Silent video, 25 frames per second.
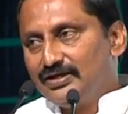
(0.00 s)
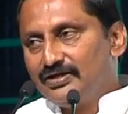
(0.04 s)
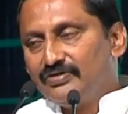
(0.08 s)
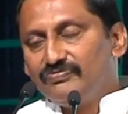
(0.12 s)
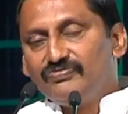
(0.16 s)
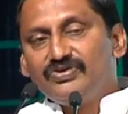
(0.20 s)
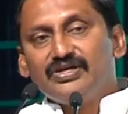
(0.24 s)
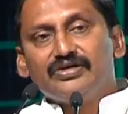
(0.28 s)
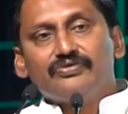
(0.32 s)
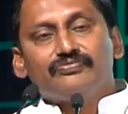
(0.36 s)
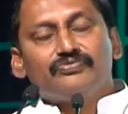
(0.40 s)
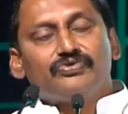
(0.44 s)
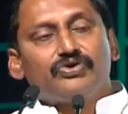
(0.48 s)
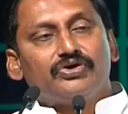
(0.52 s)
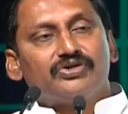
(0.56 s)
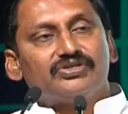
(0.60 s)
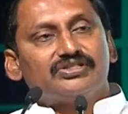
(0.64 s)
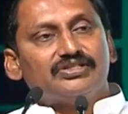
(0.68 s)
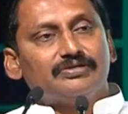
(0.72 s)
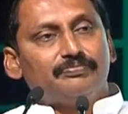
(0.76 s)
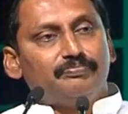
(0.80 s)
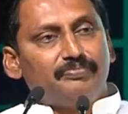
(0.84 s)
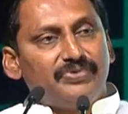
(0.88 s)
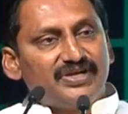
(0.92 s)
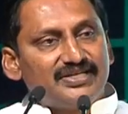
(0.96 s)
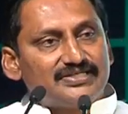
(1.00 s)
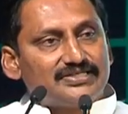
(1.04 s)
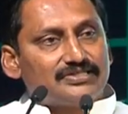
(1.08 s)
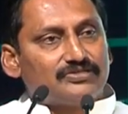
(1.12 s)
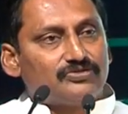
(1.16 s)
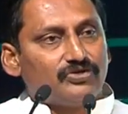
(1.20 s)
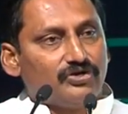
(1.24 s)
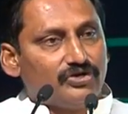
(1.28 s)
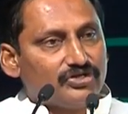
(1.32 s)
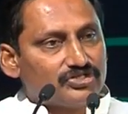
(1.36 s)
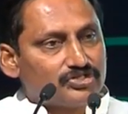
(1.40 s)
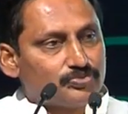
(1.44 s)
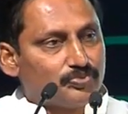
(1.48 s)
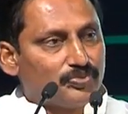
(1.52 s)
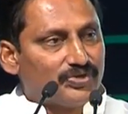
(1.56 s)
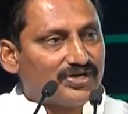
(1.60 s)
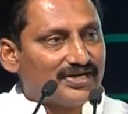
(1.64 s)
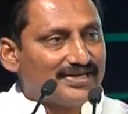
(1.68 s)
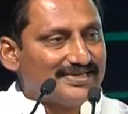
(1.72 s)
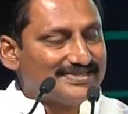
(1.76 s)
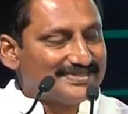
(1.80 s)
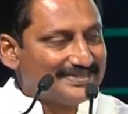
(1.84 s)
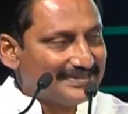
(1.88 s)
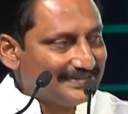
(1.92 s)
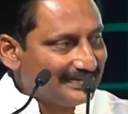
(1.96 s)
we have got the best
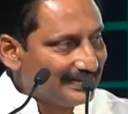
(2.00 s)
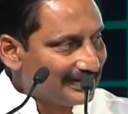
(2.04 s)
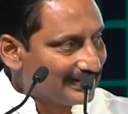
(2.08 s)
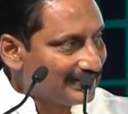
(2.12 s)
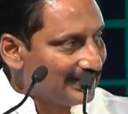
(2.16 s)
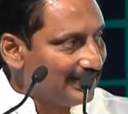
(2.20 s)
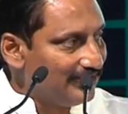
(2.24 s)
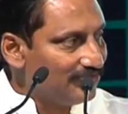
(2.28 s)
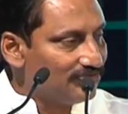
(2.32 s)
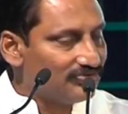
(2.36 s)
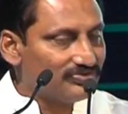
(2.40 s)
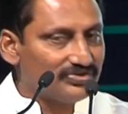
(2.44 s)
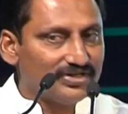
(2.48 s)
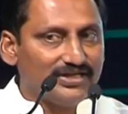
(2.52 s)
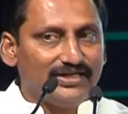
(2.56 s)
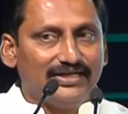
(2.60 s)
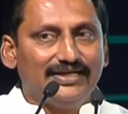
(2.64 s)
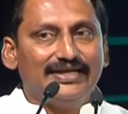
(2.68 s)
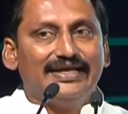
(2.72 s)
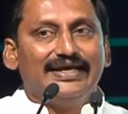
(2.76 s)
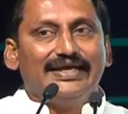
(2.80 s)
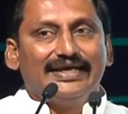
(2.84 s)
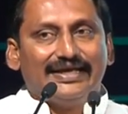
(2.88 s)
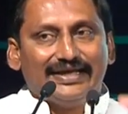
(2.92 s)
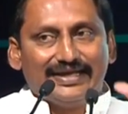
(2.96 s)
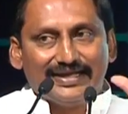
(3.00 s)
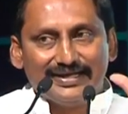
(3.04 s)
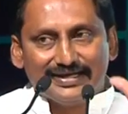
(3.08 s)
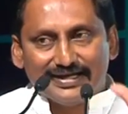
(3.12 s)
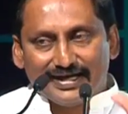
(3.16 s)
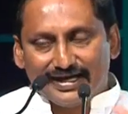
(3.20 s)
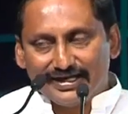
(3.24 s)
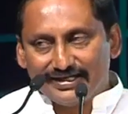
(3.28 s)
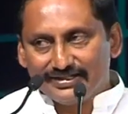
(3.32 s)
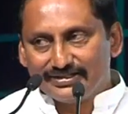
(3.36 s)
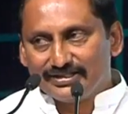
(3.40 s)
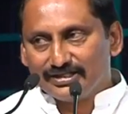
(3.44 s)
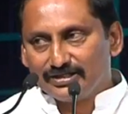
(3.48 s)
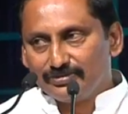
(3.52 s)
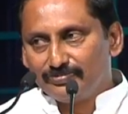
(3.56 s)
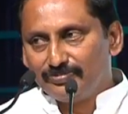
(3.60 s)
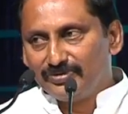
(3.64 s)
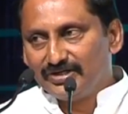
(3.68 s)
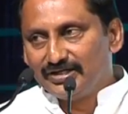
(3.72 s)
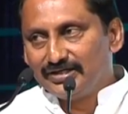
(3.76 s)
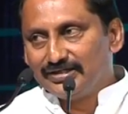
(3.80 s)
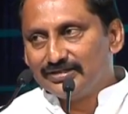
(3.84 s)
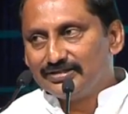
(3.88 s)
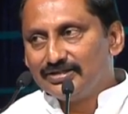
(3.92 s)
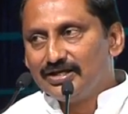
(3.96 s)
hospitals in the country in
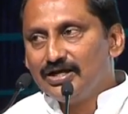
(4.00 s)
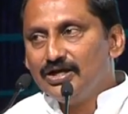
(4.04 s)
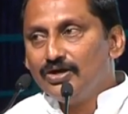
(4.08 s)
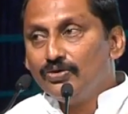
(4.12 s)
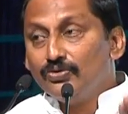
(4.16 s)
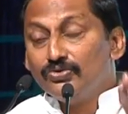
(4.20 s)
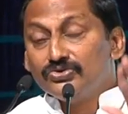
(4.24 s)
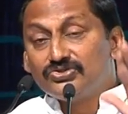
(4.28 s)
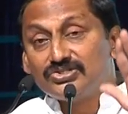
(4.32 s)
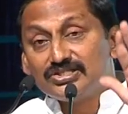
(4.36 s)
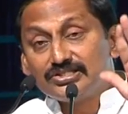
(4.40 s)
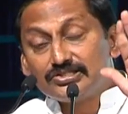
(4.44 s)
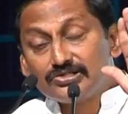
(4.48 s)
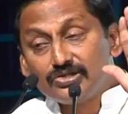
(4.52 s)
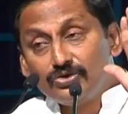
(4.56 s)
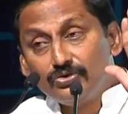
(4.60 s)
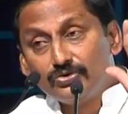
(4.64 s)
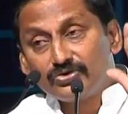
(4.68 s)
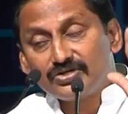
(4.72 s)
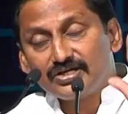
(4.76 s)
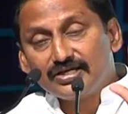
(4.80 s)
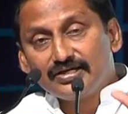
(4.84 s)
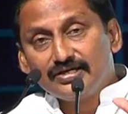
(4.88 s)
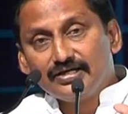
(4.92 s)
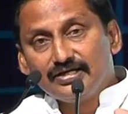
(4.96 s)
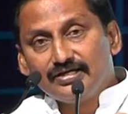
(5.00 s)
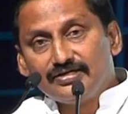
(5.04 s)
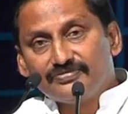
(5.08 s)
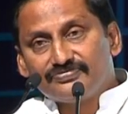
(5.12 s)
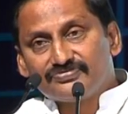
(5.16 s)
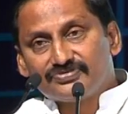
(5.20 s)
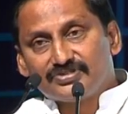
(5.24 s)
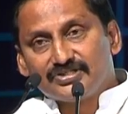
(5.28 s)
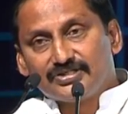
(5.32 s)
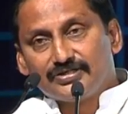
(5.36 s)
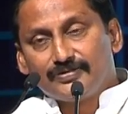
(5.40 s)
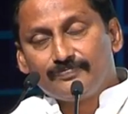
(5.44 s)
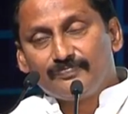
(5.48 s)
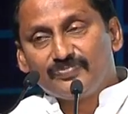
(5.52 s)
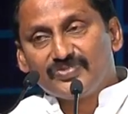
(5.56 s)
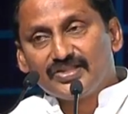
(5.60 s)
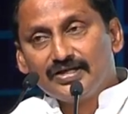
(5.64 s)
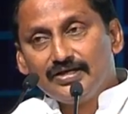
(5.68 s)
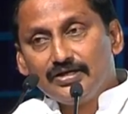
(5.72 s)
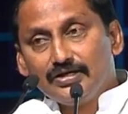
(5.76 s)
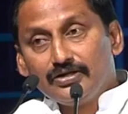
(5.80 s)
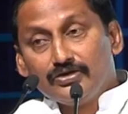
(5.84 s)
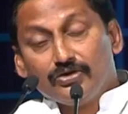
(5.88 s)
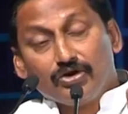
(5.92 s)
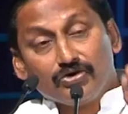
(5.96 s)
Hyderabad, which is looking
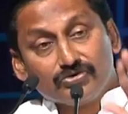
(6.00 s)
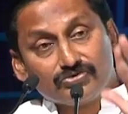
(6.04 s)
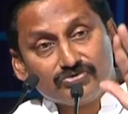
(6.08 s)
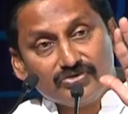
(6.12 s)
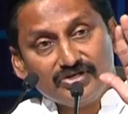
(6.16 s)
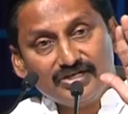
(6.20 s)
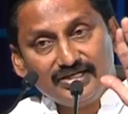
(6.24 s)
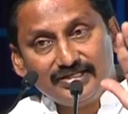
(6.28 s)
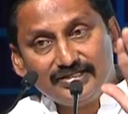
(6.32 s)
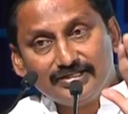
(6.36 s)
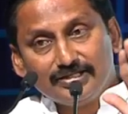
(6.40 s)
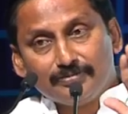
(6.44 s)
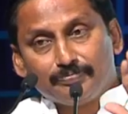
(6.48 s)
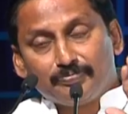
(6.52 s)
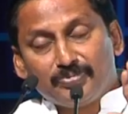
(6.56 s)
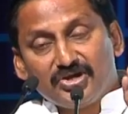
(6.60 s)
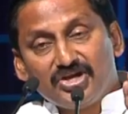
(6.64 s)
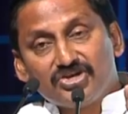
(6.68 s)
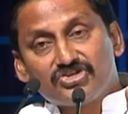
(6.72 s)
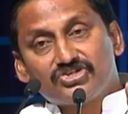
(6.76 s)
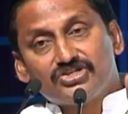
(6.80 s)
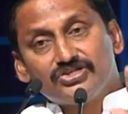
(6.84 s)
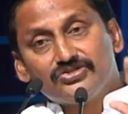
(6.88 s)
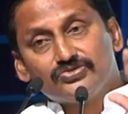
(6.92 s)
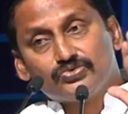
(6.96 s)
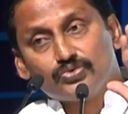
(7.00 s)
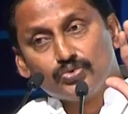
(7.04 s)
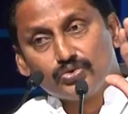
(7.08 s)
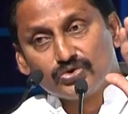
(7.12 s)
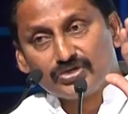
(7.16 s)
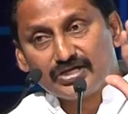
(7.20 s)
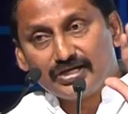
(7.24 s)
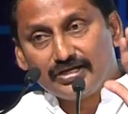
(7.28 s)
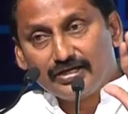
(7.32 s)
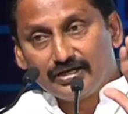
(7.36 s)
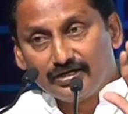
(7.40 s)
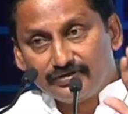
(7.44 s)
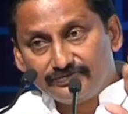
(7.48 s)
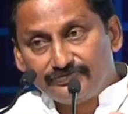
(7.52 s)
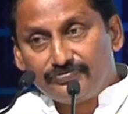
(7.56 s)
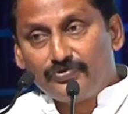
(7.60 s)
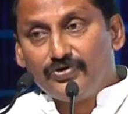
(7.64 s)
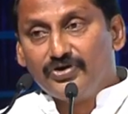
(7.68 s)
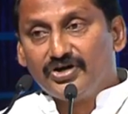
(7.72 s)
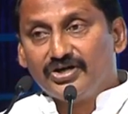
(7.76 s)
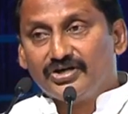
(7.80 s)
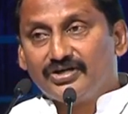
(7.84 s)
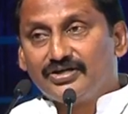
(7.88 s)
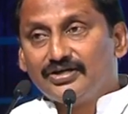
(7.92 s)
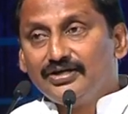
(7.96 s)
after not only the patients who can
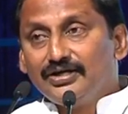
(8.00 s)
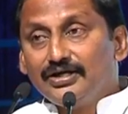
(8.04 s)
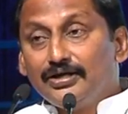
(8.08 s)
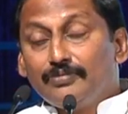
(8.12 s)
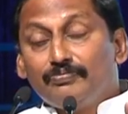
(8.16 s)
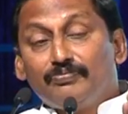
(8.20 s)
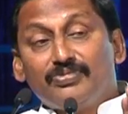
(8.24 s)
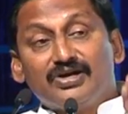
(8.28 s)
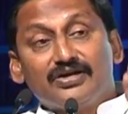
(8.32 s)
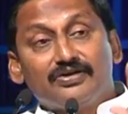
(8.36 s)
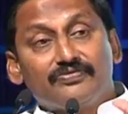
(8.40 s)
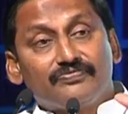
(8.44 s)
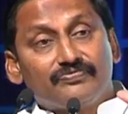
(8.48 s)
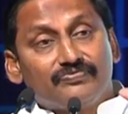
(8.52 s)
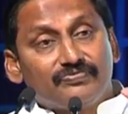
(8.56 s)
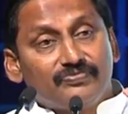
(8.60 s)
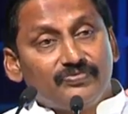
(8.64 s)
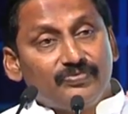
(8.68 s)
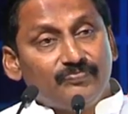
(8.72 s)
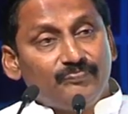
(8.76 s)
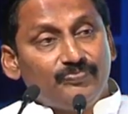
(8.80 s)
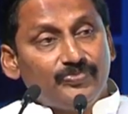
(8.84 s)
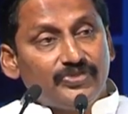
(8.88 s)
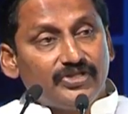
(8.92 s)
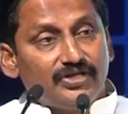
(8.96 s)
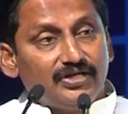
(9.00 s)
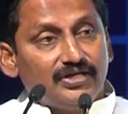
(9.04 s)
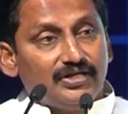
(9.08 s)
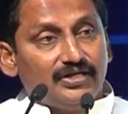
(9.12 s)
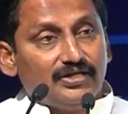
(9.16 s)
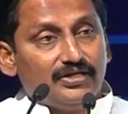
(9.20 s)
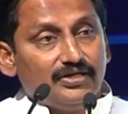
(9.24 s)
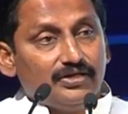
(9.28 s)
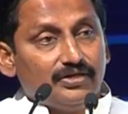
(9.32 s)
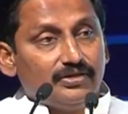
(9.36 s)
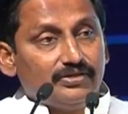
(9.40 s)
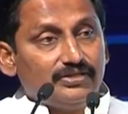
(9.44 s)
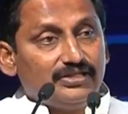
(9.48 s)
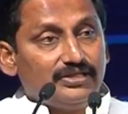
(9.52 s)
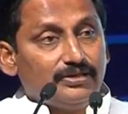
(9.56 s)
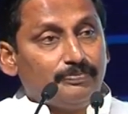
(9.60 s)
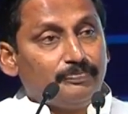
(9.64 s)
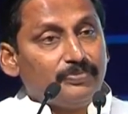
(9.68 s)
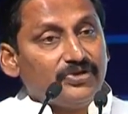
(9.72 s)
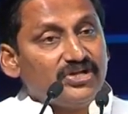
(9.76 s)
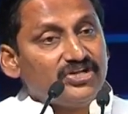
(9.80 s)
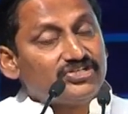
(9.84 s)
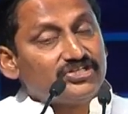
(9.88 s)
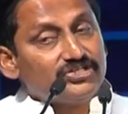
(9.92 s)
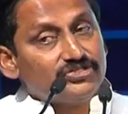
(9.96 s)
afford, but the
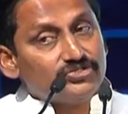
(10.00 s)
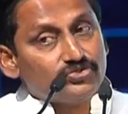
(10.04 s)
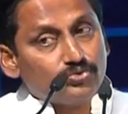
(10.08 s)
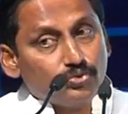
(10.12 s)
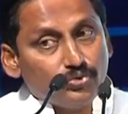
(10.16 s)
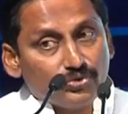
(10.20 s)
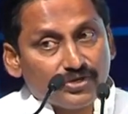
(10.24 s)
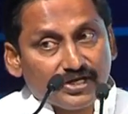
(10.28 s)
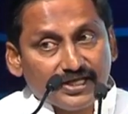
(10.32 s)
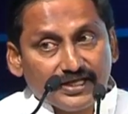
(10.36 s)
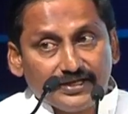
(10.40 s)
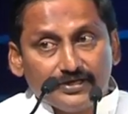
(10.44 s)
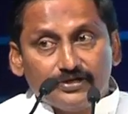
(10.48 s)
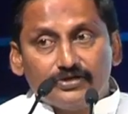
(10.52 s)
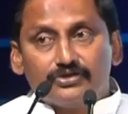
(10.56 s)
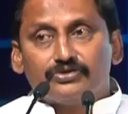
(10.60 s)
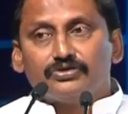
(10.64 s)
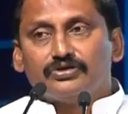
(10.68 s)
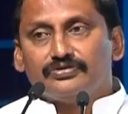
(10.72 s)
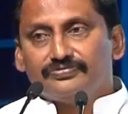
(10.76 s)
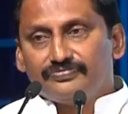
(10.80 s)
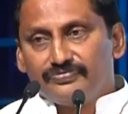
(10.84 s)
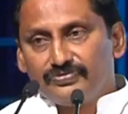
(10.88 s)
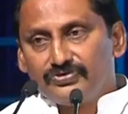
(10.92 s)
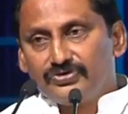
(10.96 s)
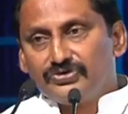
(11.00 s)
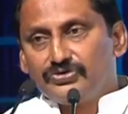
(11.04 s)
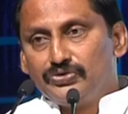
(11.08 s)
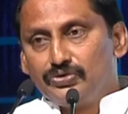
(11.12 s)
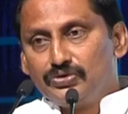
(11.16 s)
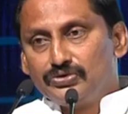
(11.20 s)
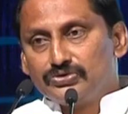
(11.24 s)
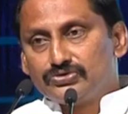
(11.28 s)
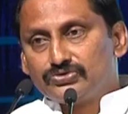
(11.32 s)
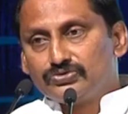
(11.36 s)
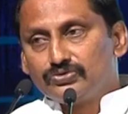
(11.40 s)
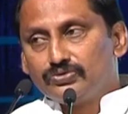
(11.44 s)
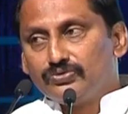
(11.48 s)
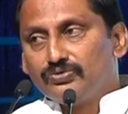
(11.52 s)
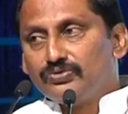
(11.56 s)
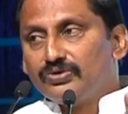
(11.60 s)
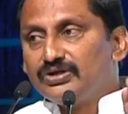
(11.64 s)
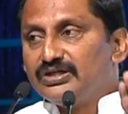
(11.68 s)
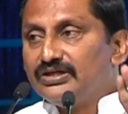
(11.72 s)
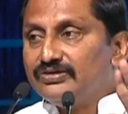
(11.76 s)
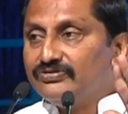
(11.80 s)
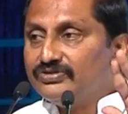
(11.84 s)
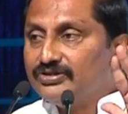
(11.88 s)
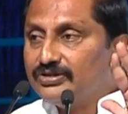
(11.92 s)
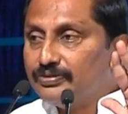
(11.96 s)
patients who cannot afford also.
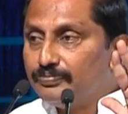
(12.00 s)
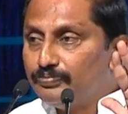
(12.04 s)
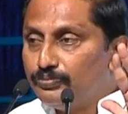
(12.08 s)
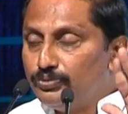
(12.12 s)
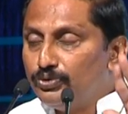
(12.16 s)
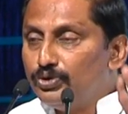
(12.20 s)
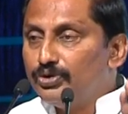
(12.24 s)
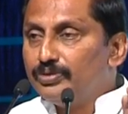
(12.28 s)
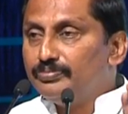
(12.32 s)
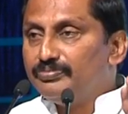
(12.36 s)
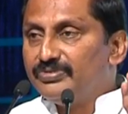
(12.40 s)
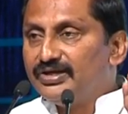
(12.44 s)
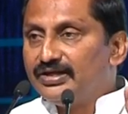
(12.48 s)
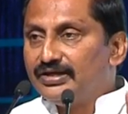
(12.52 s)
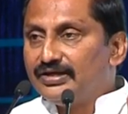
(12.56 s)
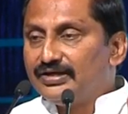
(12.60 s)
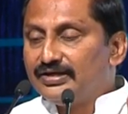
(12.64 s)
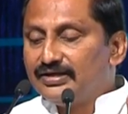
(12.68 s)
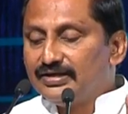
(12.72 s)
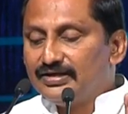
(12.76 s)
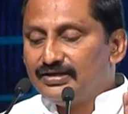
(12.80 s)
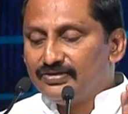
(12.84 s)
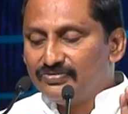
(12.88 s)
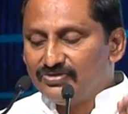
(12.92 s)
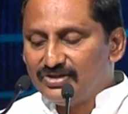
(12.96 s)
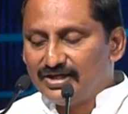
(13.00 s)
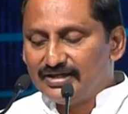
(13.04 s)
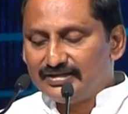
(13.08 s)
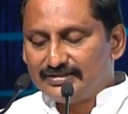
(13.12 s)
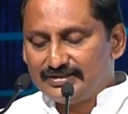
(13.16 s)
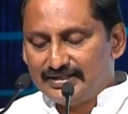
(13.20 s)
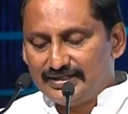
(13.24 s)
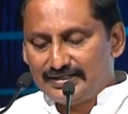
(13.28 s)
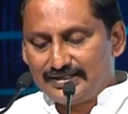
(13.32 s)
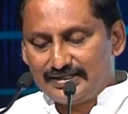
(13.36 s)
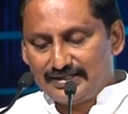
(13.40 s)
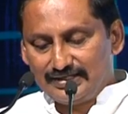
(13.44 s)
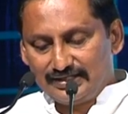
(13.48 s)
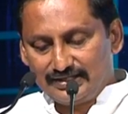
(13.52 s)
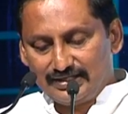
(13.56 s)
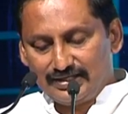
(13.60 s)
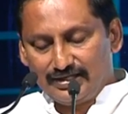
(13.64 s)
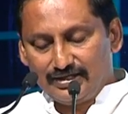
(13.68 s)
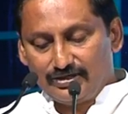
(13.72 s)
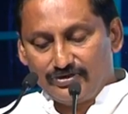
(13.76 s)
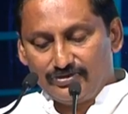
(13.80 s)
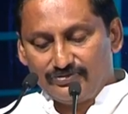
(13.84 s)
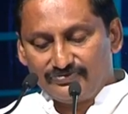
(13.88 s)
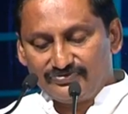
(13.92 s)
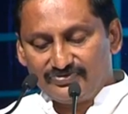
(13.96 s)
Even the poor men, they are taking
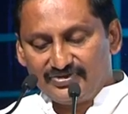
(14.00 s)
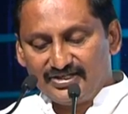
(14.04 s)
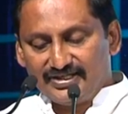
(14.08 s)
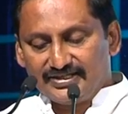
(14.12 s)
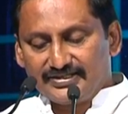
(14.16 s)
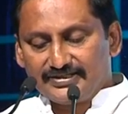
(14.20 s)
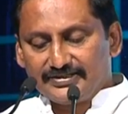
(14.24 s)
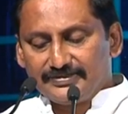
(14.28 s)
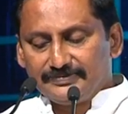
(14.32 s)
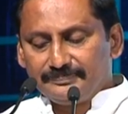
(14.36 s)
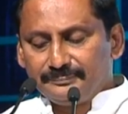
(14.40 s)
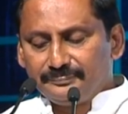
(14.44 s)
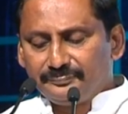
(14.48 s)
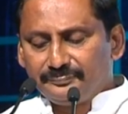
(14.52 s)
care of that.